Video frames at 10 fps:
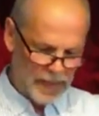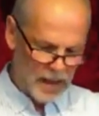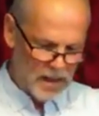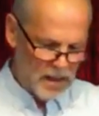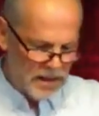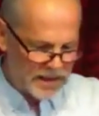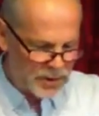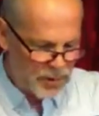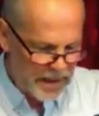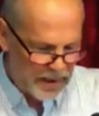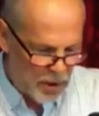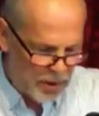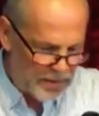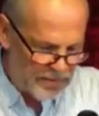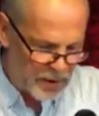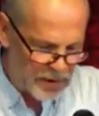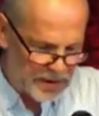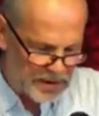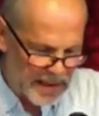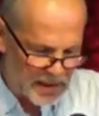Let's read on verses
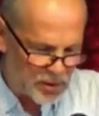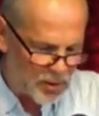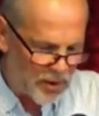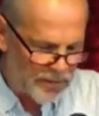10 to 12.